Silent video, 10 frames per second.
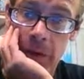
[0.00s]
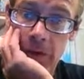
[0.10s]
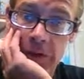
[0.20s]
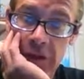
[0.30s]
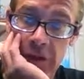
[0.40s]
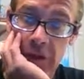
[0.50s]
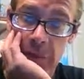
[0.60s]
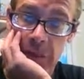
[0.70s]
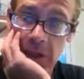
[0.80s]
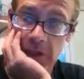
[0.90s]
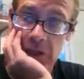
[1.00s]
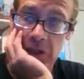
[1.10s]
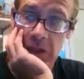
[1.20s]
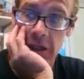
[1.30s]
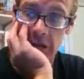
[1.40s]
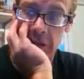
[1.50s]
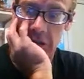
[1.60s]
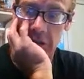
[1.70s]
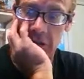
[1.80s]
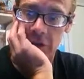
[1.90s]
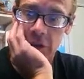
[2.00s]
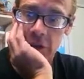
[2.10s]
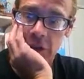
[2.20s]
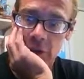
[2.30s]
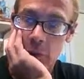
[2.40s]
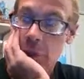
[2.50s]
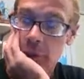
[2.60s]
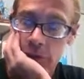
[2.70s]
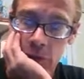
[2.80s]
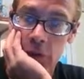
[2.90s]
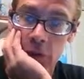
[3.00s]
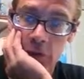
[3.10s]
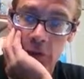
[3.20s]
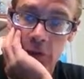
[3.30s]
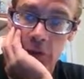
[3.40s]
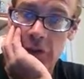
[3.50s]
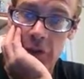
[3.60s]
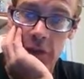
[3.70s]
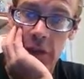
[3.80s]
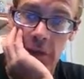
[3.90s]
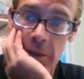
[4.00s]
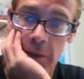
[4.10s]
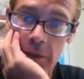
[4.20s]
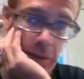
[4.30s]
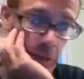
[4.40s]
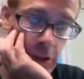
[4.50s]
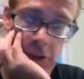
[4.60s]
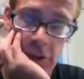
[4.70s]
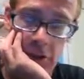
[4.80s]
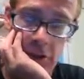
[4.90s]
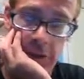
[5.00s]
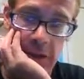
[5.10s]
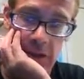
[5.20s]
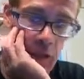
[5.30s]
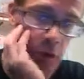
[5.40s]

of Kim have a site called Real Truth. Isn't that interesting? My channel's about